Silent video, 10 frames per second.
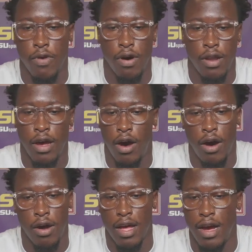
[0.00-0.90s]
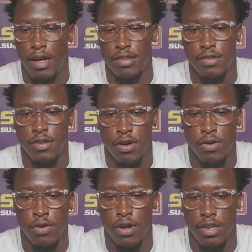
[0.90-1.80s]
Rod, they're all guys you know
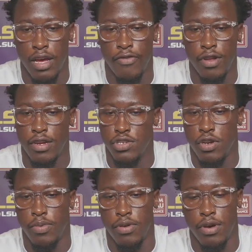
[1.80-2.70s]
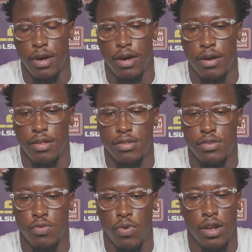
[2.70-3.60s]
who can definitely contribute uh,
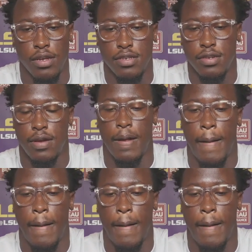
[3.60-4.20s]
with us.